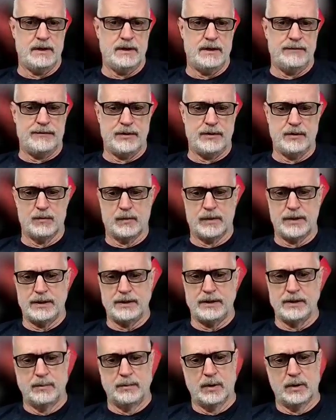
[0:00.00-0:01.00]
If you read
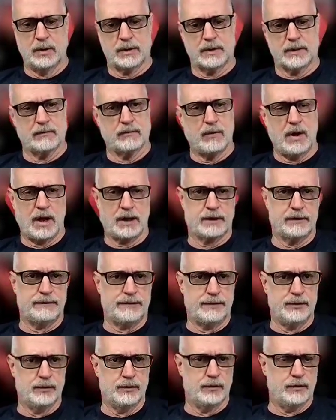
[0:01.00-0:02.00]
the book Rocket
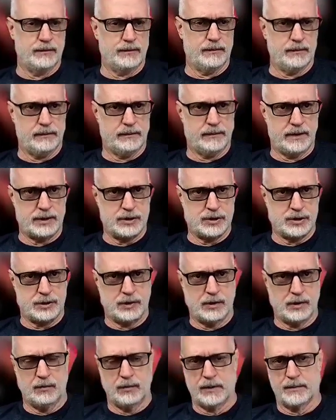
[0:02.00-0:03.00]
Fuel that
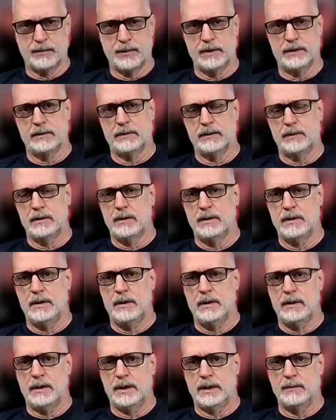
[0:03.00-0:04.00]
Gino Wickman
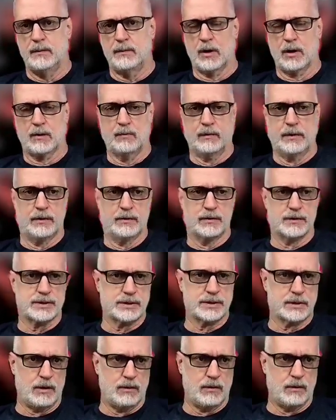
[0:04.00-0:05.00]
and Mark Winters
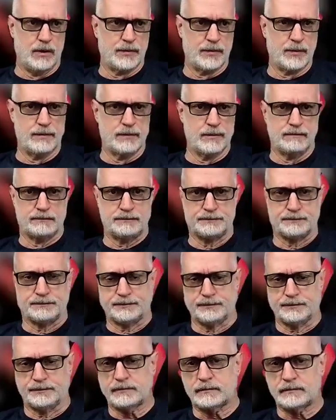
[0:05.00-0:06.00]
co-authored,
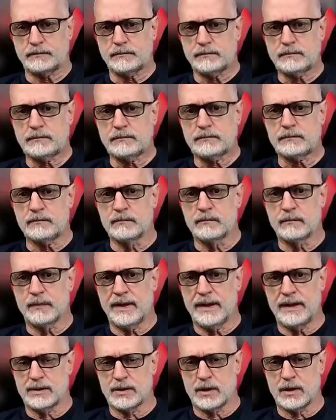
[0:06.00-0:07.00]

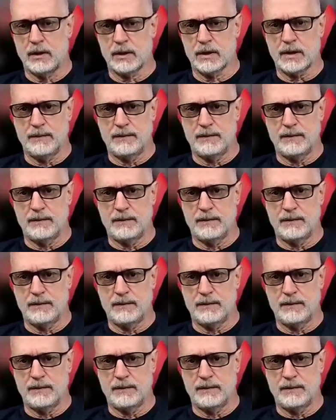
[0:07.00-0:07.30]
they talk